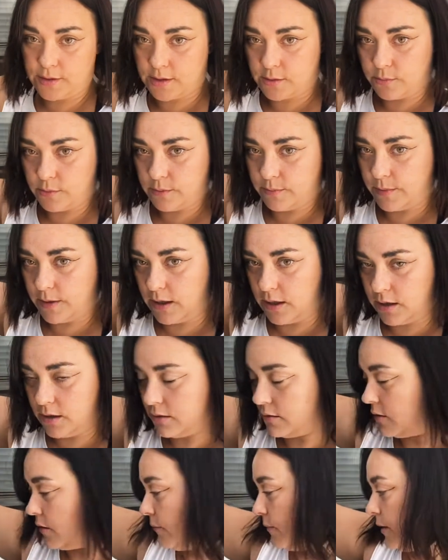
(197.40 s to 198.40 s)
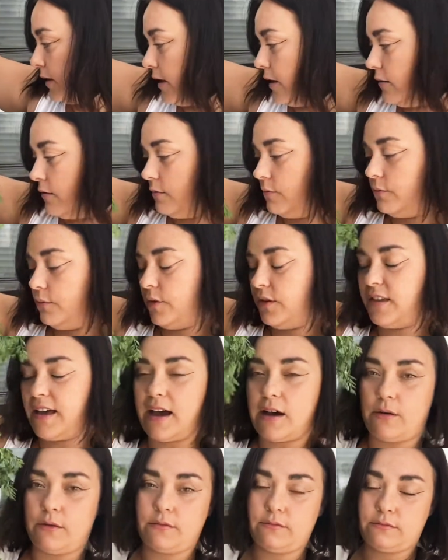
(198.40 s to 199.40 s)
would be complete
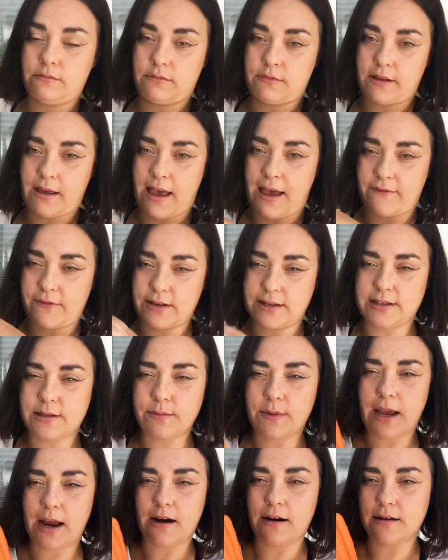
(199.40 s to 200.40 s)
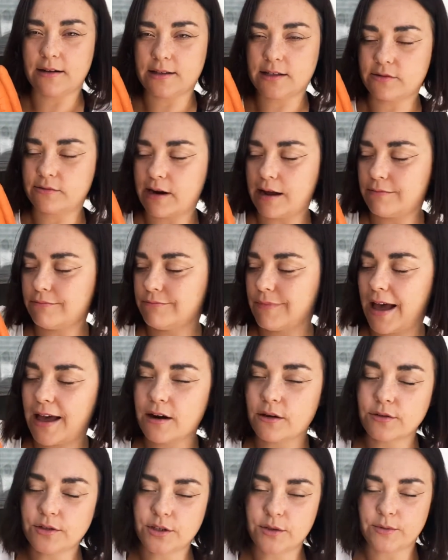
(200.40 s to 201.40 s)
without having some carrots around? I
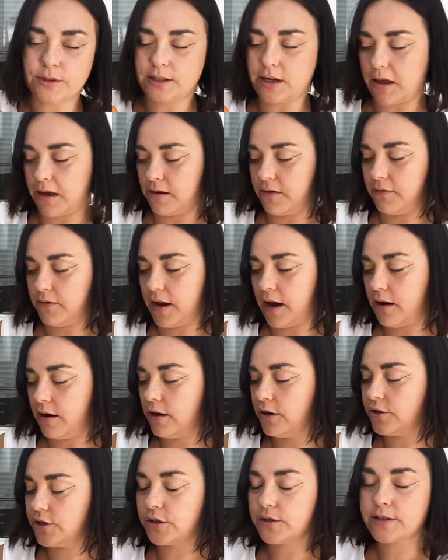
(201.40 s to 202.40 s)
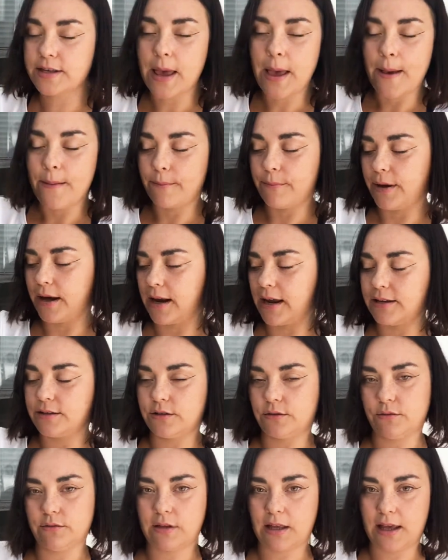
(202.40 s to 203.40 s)
don't do a ton of carrot juice, but I
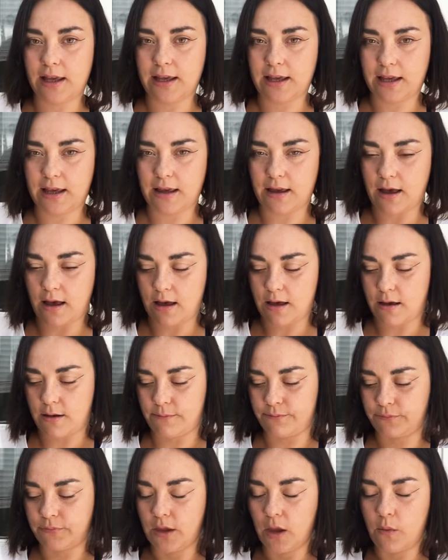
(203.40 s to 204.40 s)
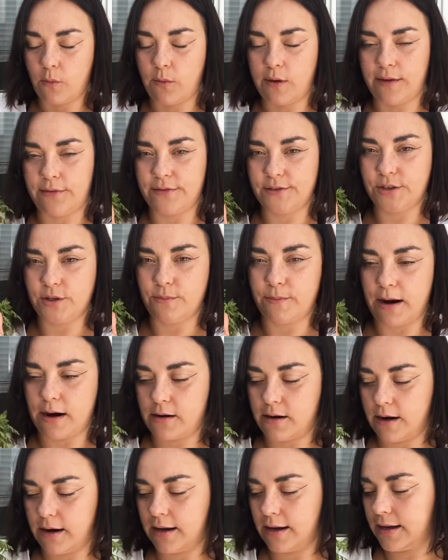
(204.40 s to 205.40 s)
do like it with
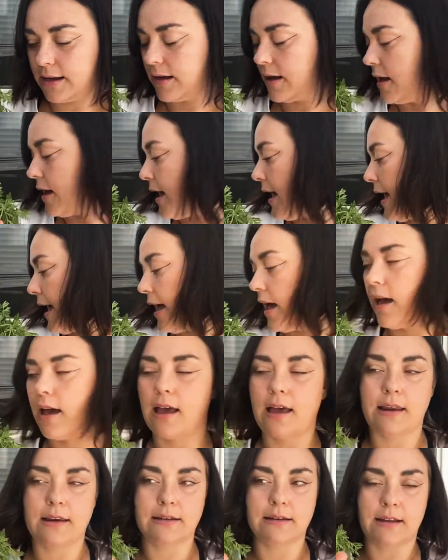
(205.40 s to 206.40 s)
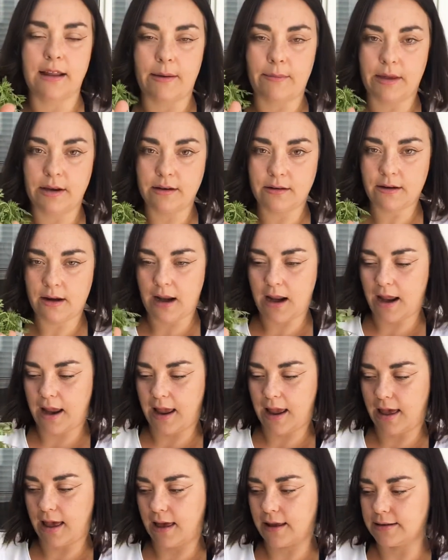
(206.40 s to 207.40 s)
turmeric and lemon
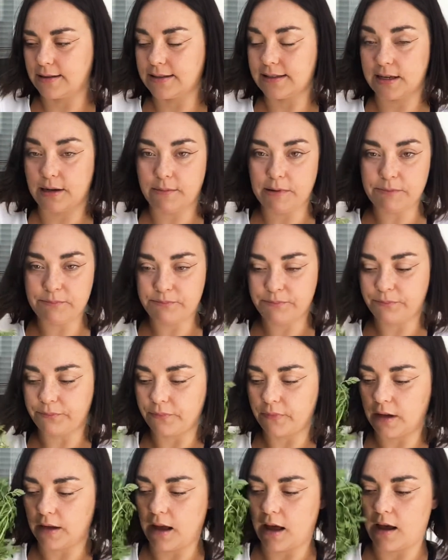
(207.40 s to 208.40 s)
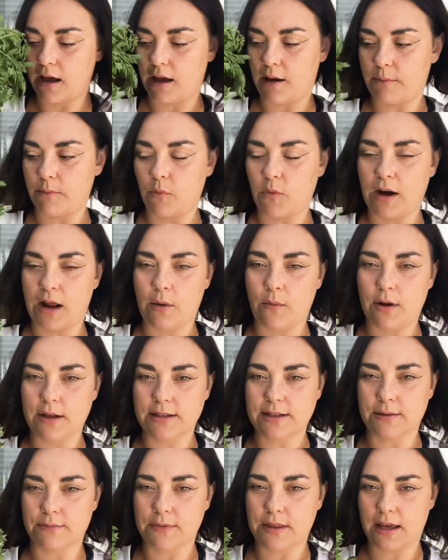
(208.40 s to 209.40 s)
and cinnamon when I want
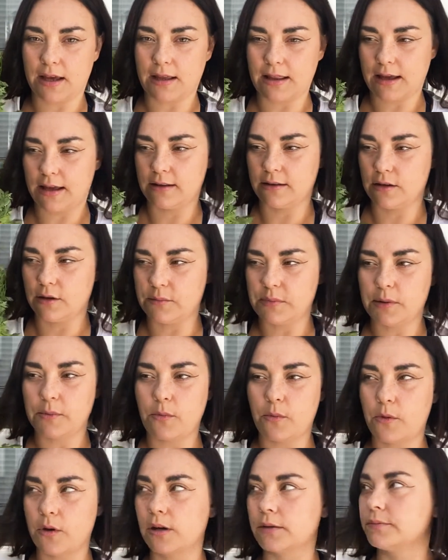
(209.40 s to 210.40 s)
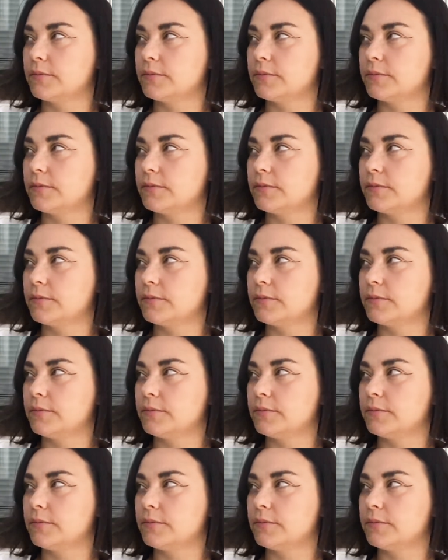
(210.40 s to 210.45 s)
something like a little bit more,